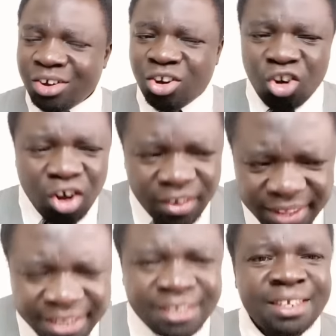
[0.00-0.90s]
All
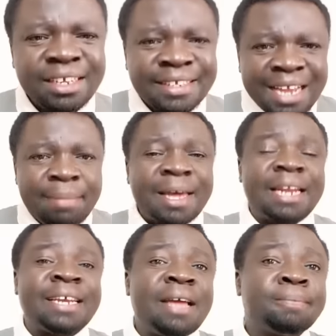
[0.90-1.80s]
this is coming at a
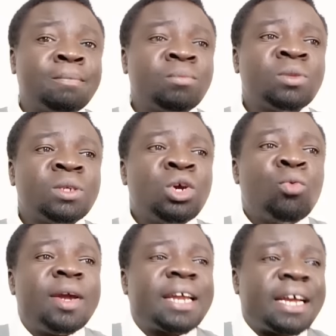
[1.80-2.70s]
time
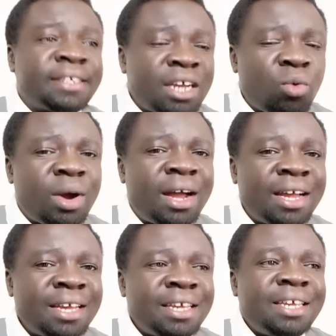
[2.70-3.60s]
when
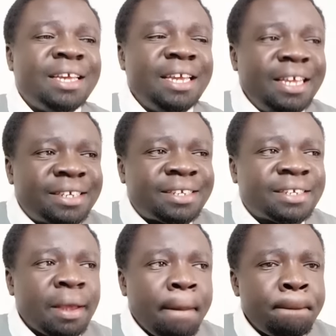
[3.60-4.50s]
Gachagua
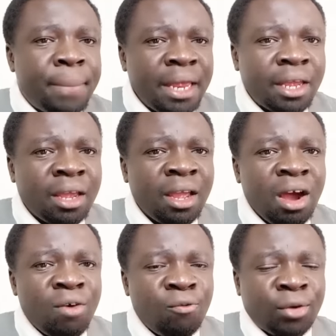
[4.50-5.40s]
is
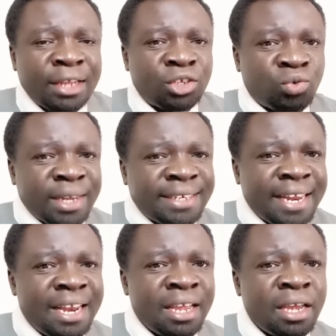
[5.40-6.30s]
being
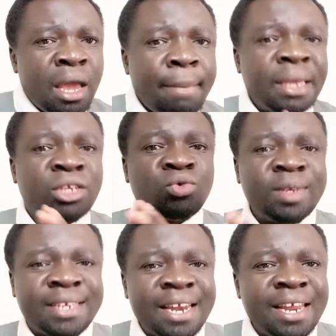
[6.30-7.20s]
frustrated,
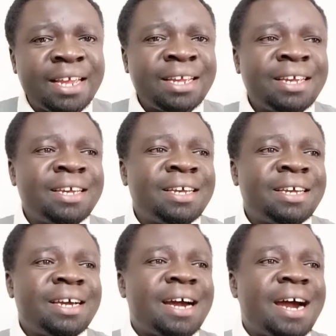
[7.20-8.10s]
mistreated,
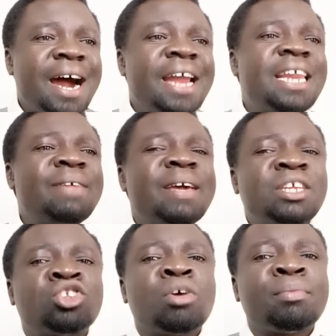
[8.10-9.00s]
and even
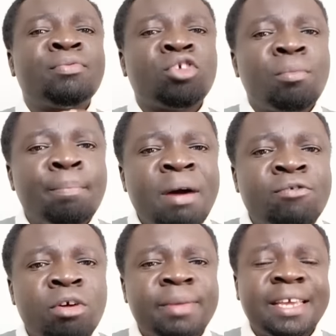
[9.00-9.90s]
stopped from
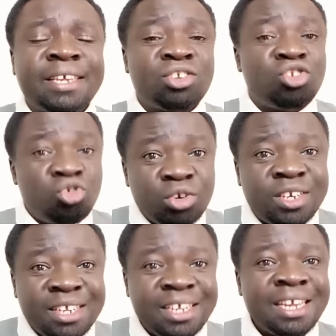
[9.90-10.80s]
performing his
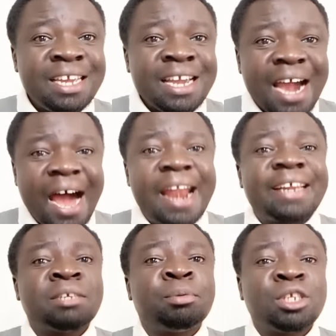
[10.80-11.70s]
duty and
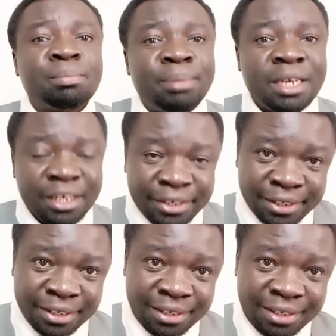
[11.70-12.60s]

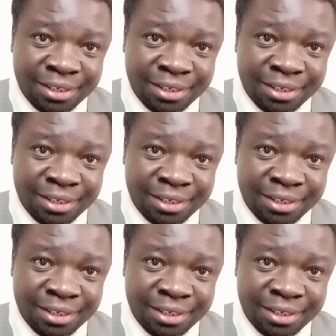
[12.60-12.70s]
responsibility.